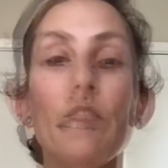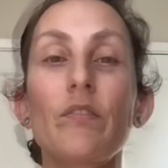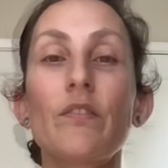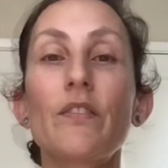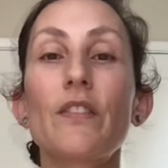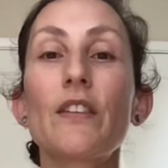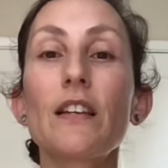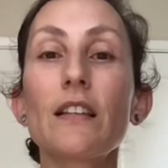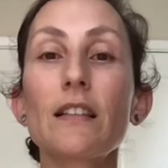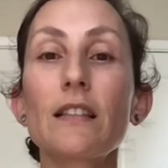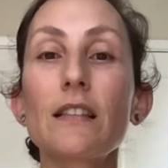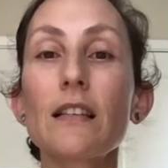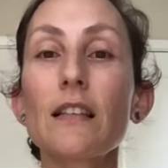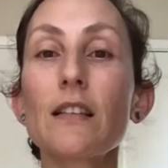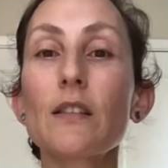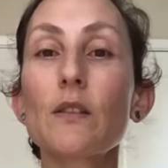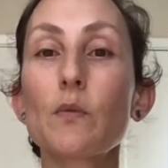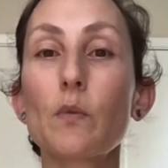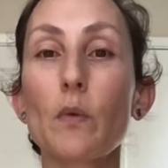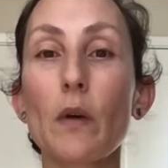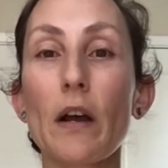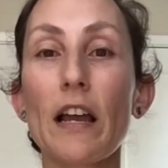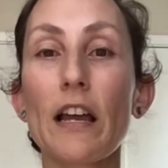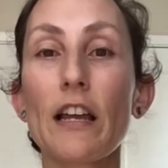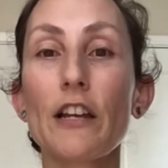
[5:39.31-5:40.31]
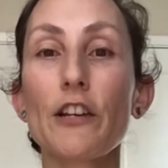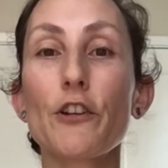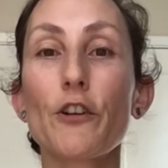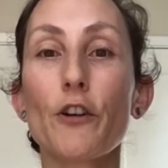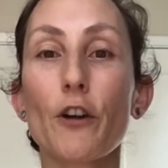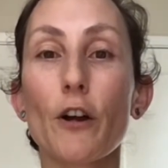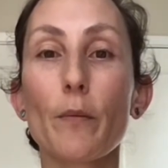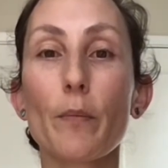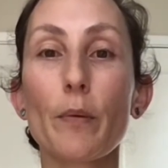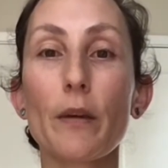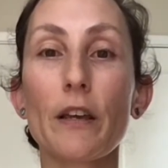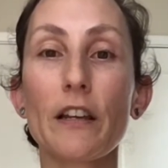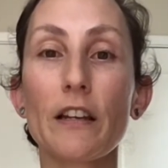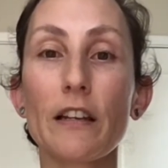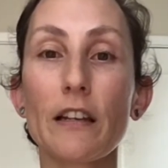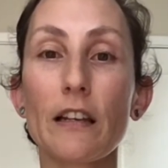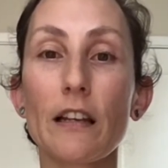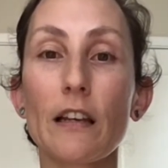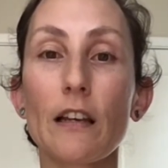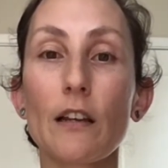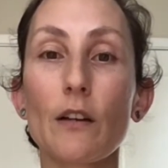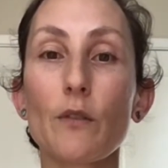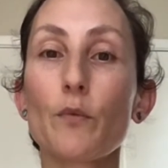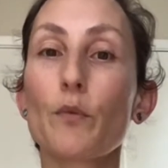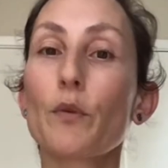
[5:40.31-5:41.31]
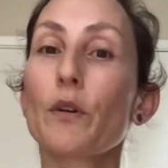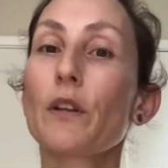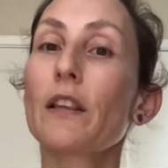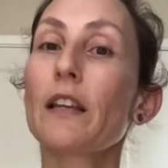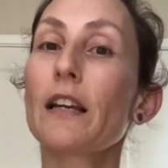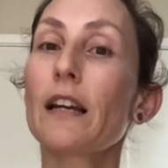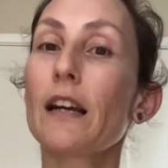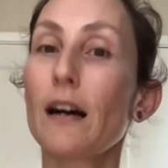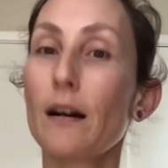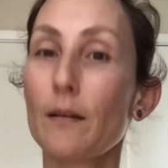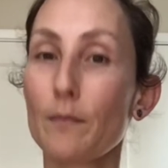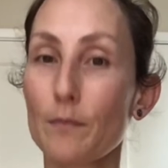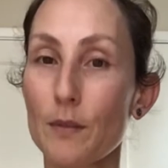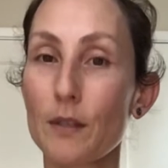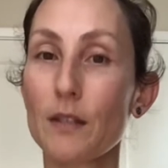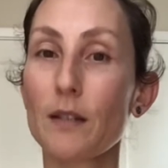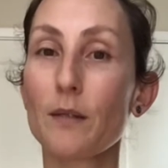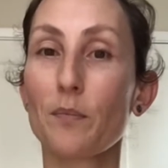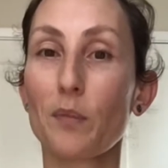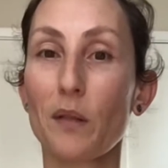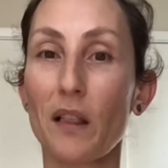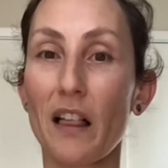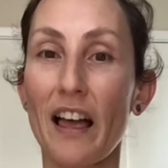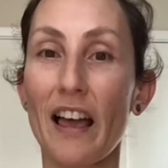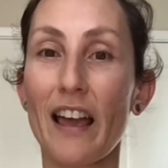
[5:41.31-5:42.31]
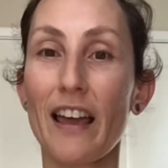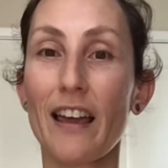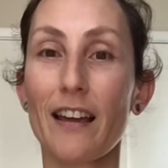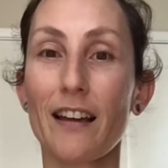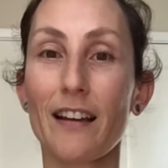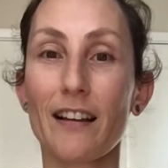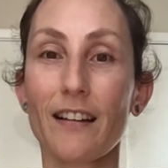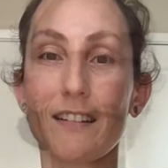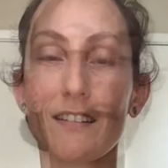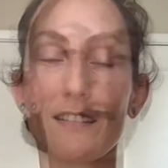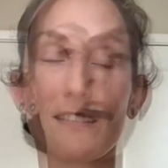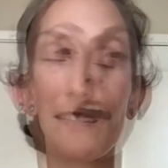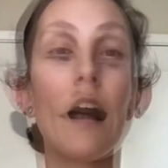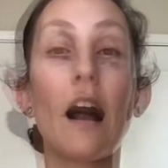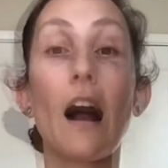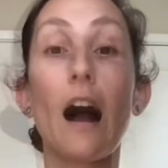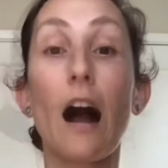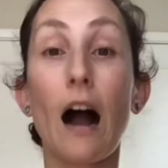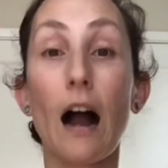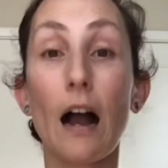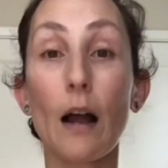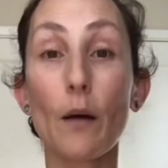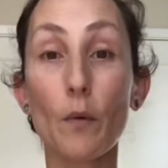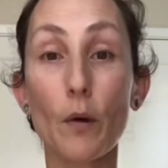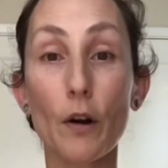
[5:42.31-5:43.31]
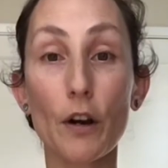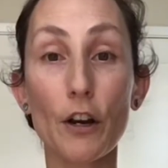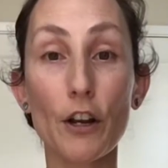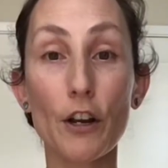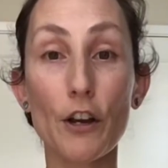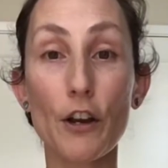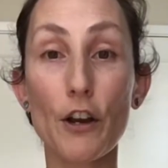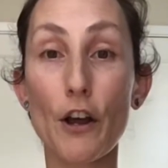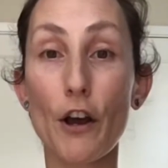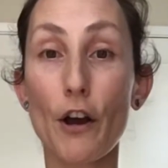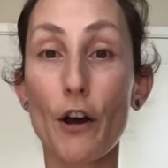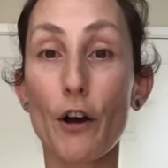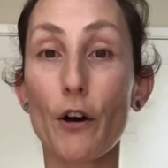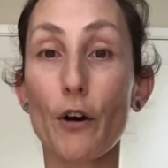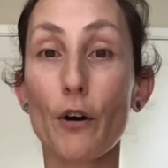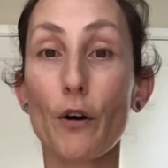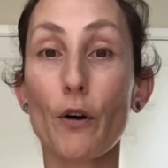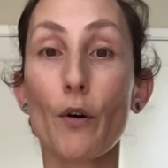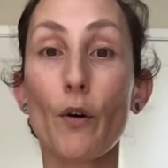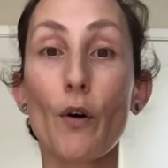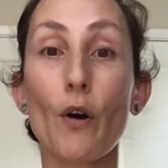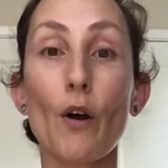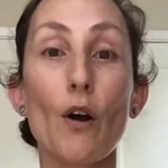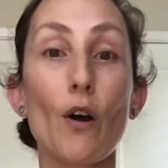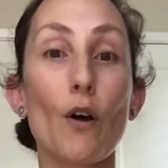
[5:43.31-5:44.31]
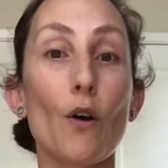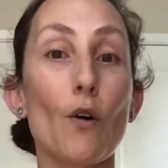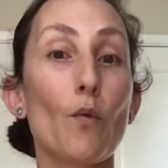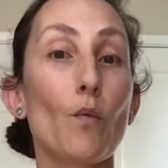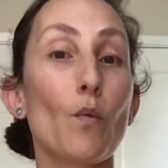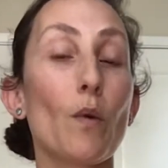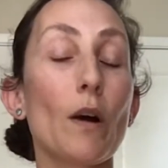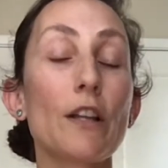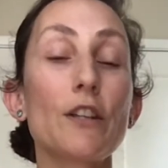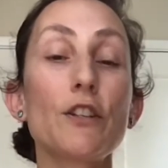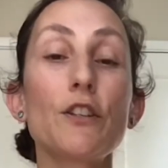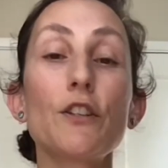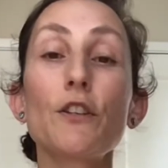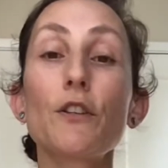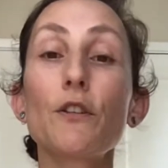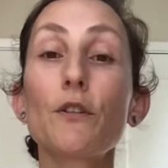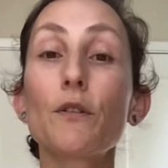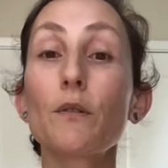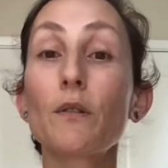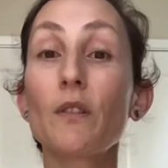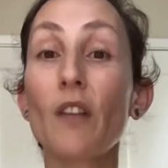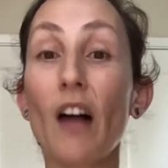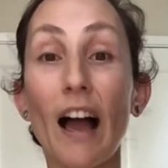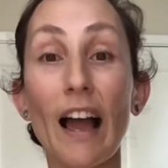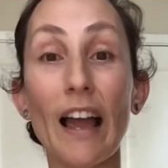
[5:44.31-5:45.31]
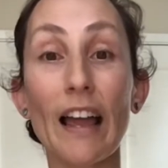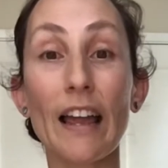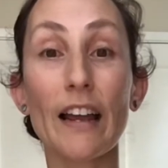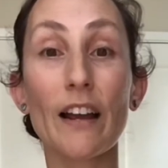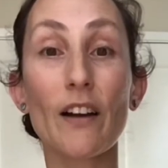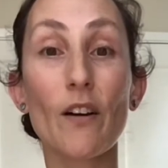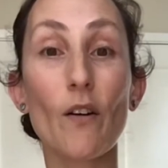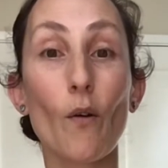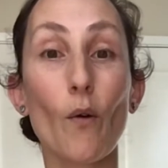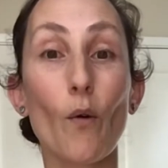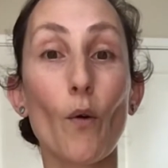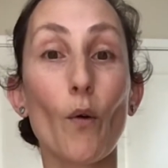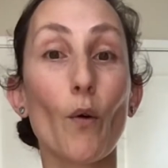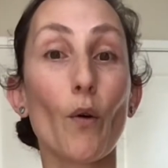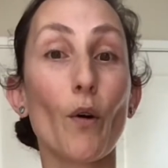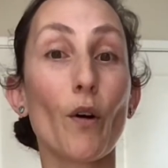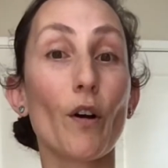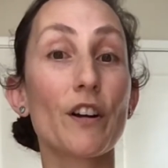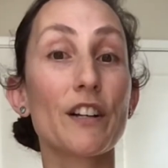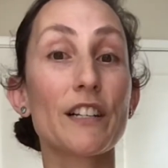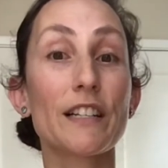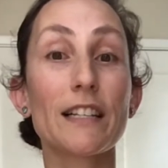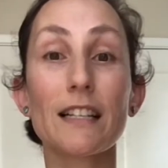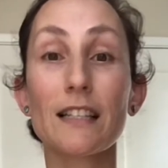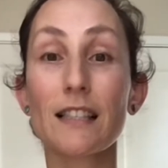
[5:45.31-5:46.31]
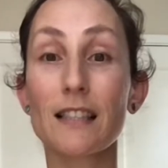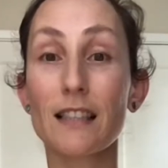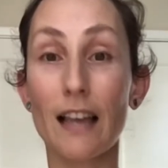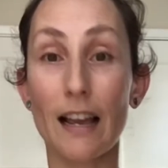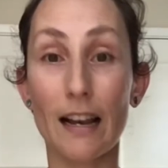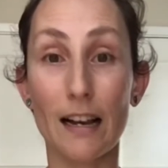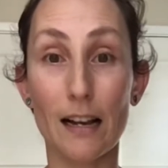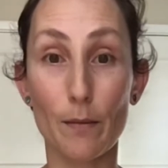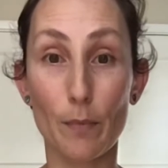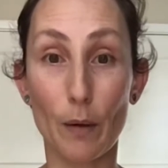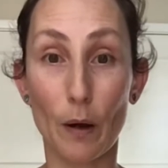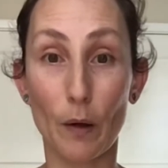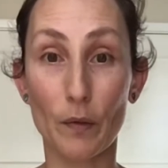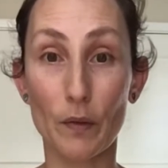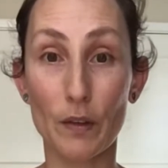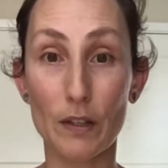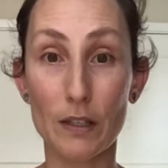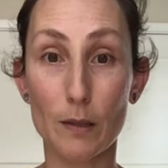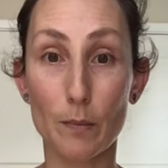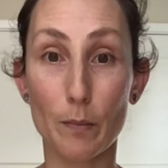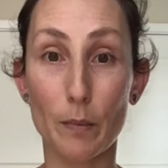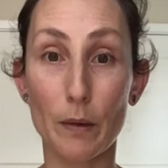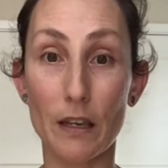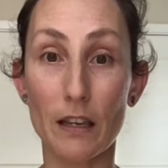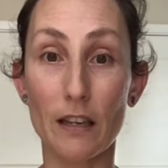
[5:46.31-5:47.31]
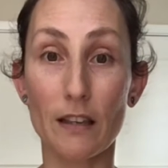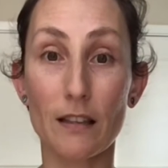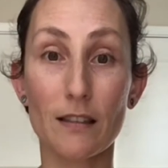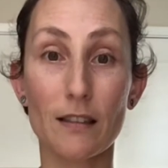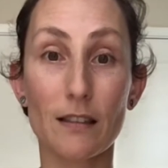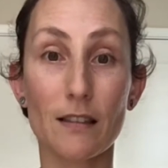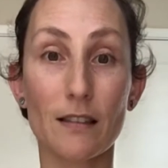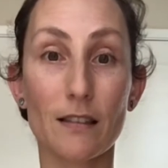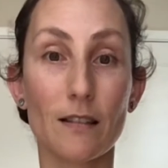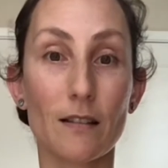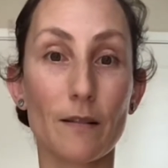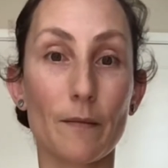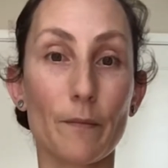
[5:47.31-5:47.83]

This is when your opinion really comes to play. I want to know, what do you like or dislike about this piece?